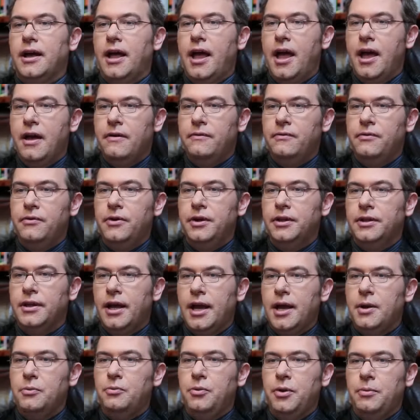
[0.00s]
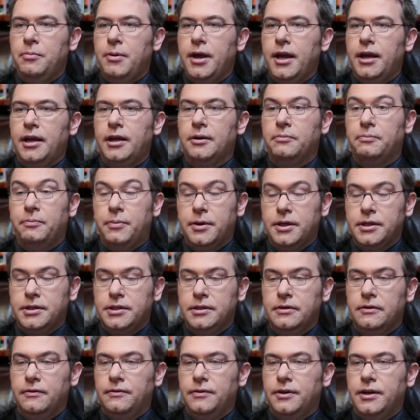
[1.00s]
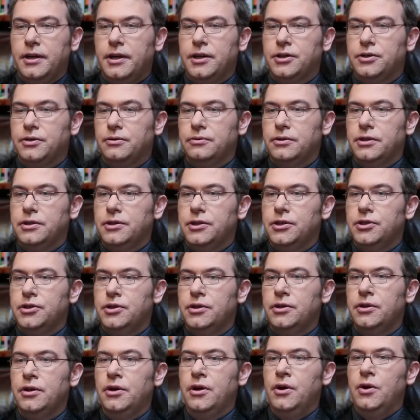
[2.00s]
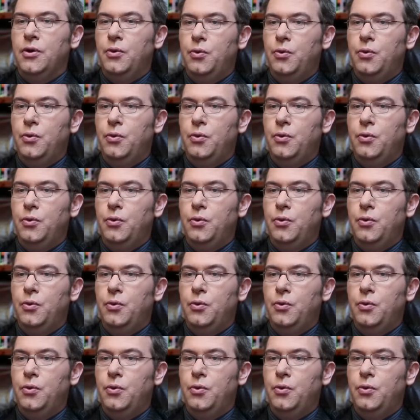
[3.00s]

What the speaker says: every time we make a personal financial decision,